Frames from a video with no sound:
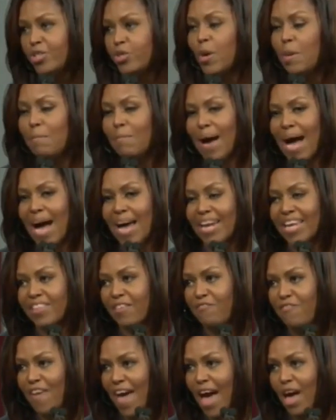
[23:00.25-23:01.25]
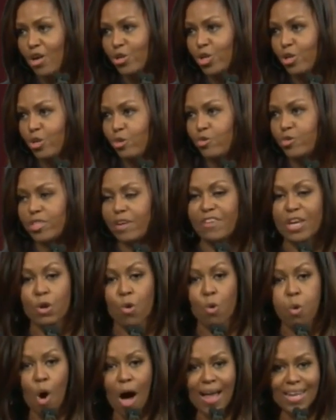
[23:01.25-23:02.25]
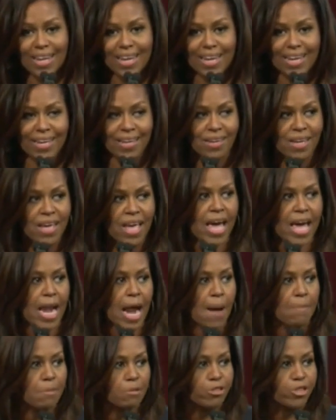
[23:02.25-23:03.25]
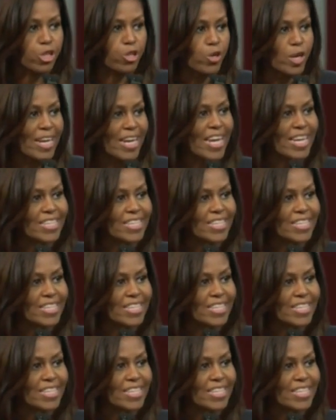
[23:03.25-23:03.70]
embody the values of equality and opportunity and